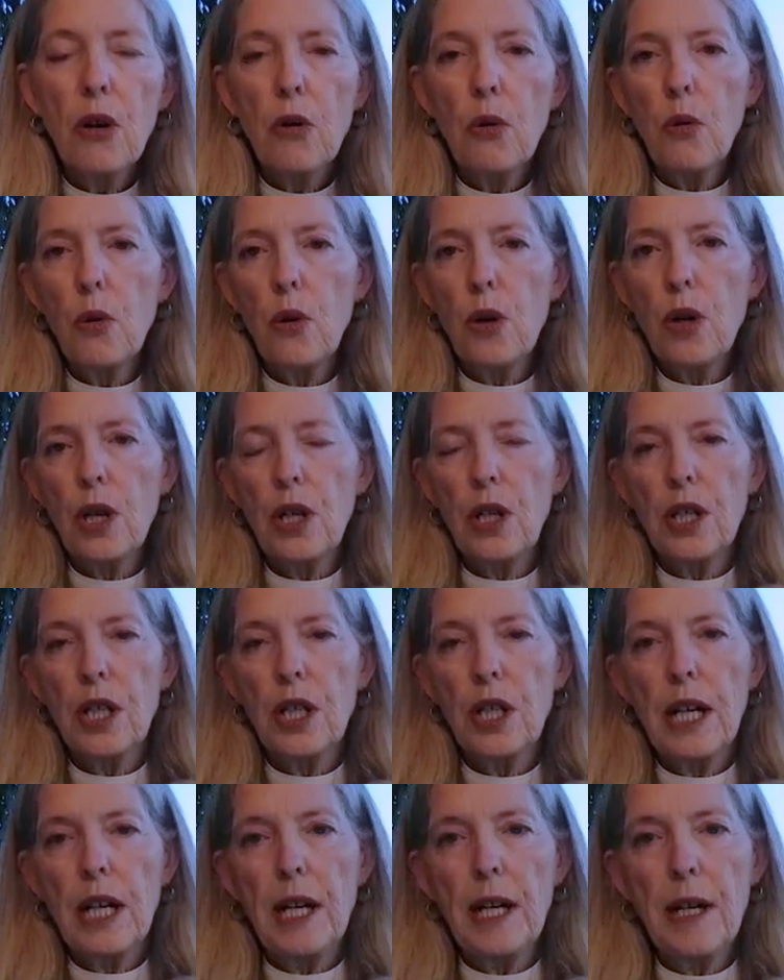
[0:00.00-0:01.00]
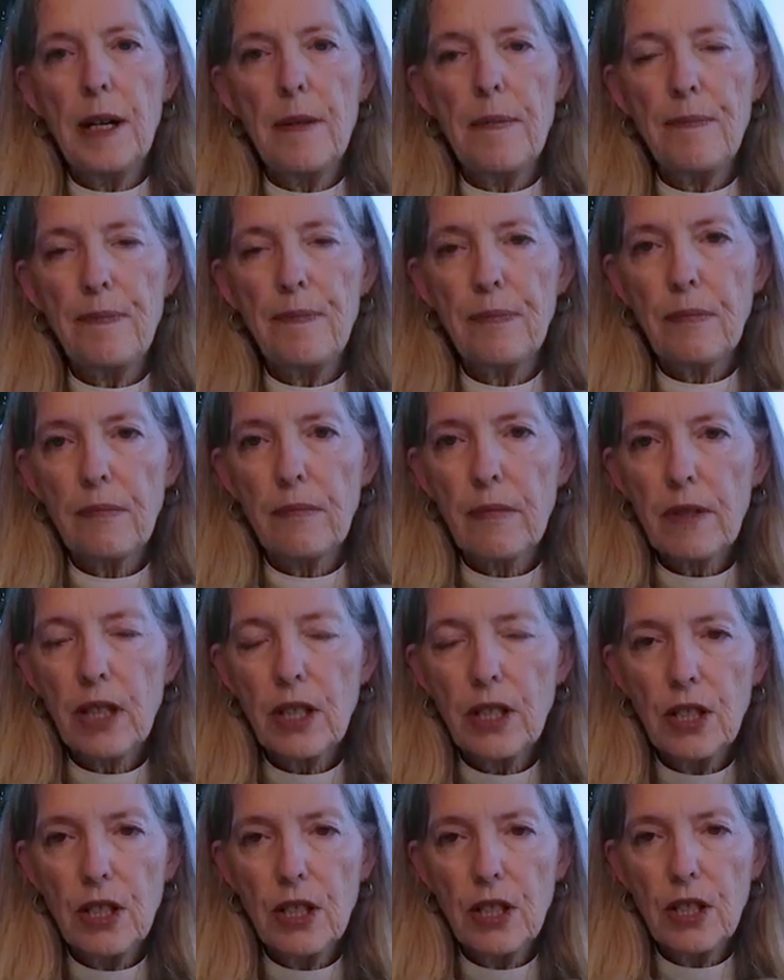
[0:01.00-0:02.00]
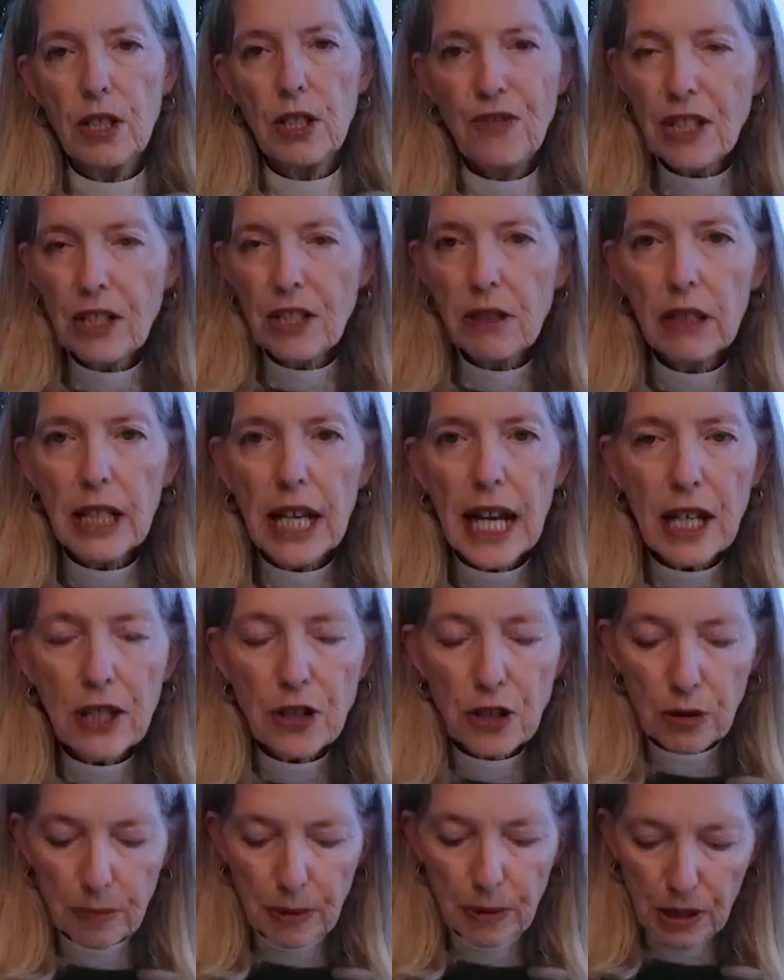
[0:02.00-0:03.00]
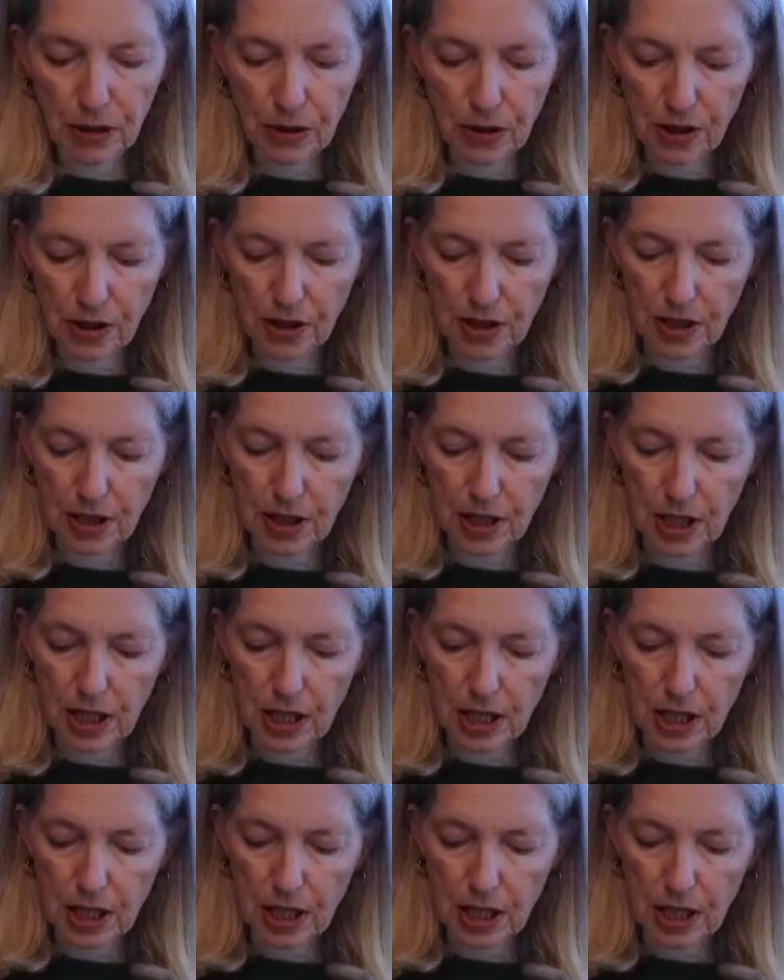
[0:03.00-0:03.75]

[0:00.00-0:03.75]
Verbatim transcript: or um, you know physical attributes.